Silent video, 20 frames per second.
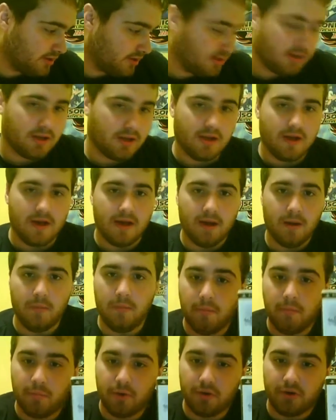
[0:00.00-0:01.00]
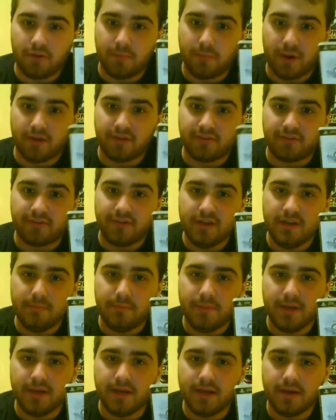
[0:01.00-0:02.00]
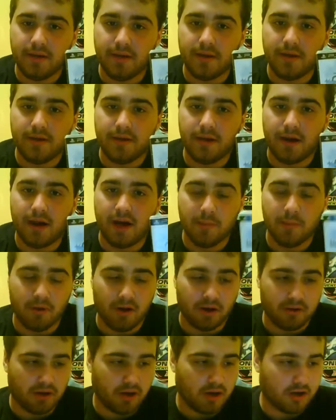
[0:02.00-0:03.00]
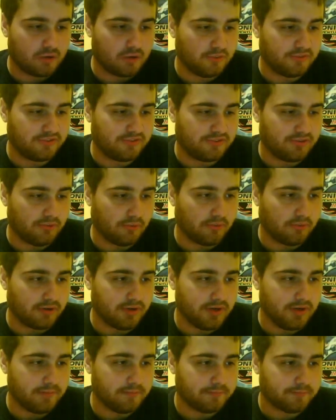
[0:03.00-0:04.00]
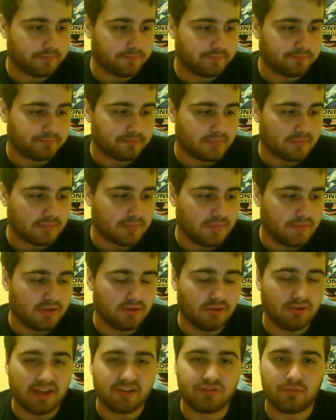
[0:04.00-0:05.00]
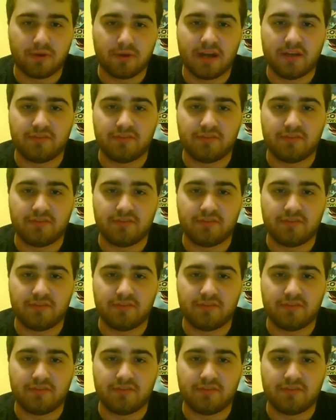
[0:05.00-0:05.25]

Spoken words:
handheld kind of gamer when it comes to school day, so I've been playing my PSP lately, and I've been playing